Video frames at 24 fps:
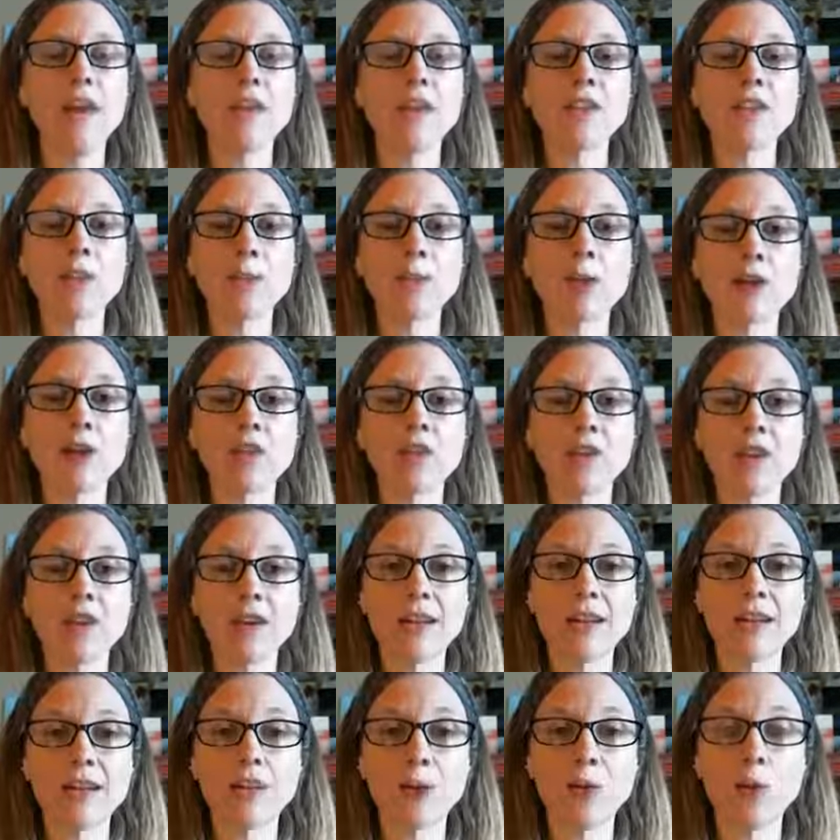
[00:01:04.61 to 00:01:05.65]
So we are
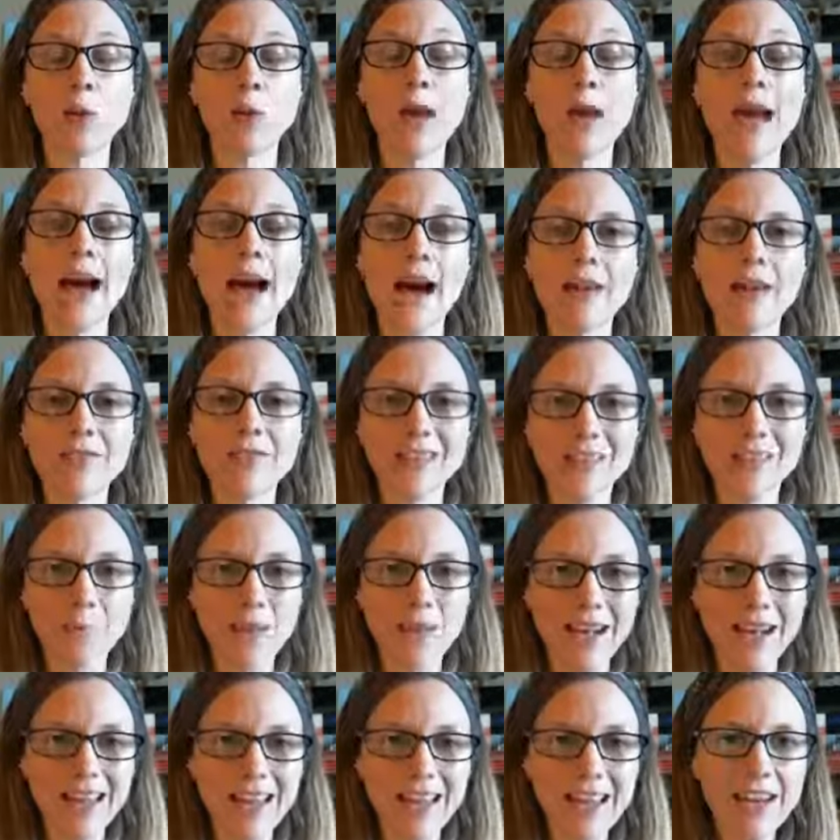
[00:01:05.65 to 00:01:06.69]
starting to have some
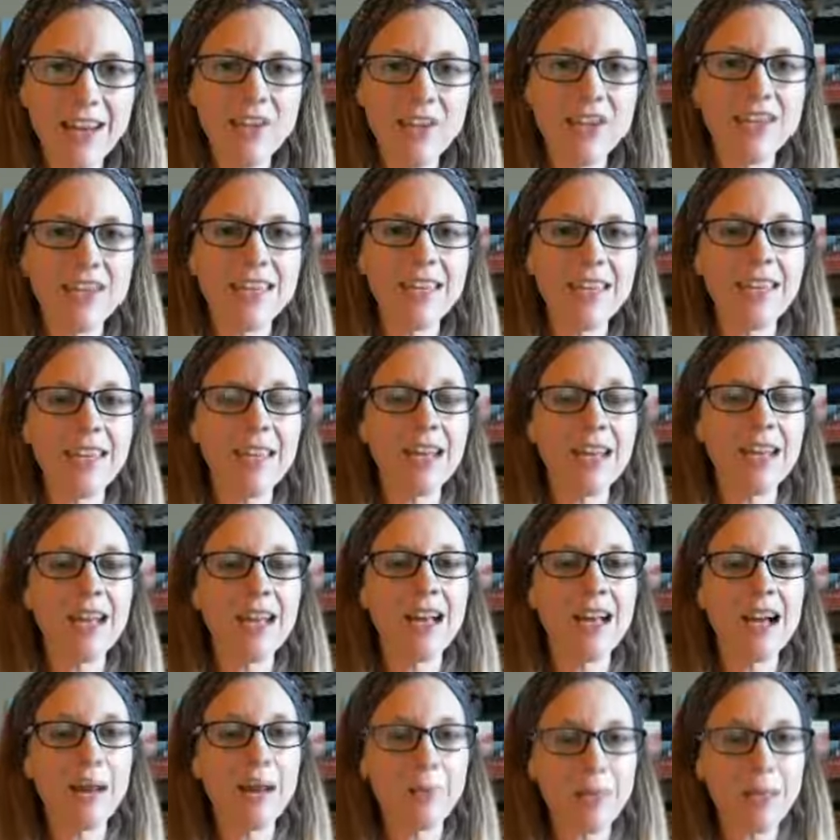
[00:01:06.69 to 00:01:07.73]
clarity
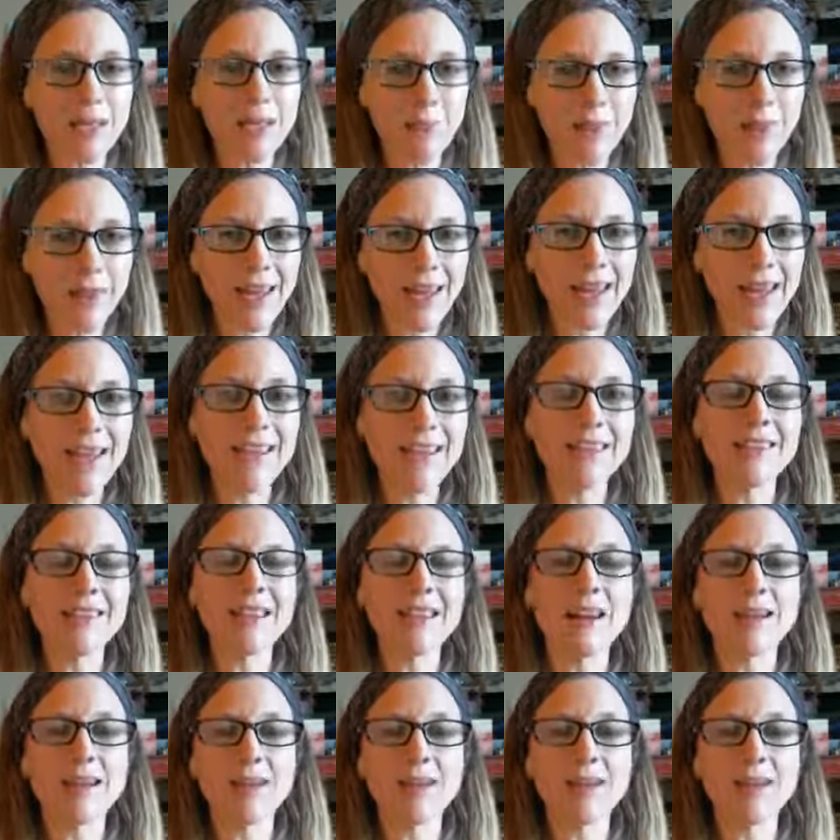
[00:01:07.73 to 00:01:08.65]
come into place,